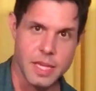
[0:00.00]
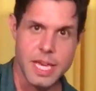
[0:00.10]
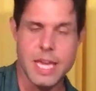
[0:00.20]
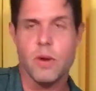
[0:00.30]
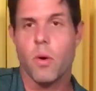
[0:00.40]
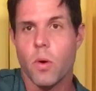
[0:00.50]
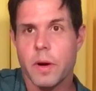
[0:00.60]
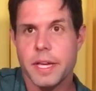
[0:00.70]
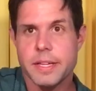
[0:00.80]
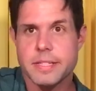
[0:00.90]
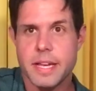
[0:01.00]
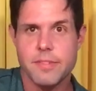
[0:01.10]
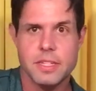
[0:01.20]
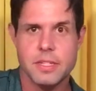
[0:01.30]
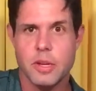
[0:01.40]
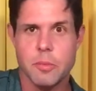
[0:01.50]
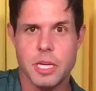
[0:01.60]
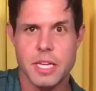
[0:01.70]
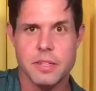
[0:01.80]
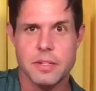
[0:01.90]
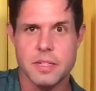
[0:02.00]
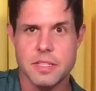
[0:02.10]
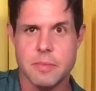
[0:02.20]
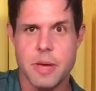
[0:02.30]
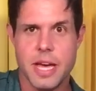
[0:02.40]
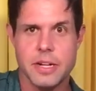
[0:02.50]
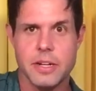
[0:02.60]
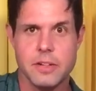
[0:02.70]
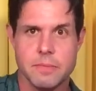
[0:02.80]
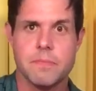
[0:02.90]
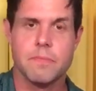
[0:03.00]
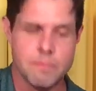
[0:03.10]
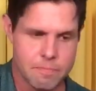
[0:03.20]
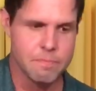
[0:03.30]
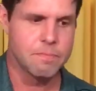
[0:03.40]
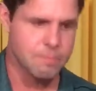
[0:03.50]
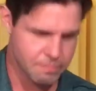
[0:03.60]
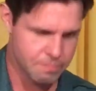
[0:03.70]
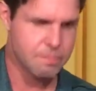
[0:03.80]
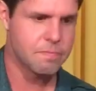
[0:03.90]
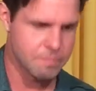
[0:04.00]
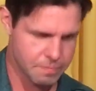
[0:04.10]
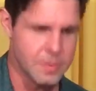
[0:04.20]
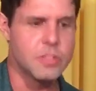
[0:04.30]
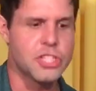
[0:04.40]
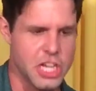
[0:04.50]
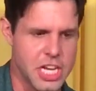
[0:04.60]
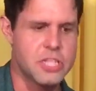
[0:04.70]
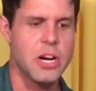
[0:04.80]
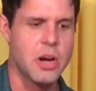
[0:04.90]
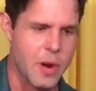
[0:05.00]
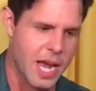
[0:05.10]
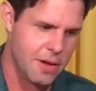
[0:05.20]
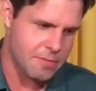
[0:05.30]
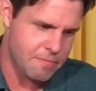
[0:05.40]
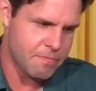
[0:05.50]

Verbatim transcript: E or E7, could be either, doesn't matter. G, turn around.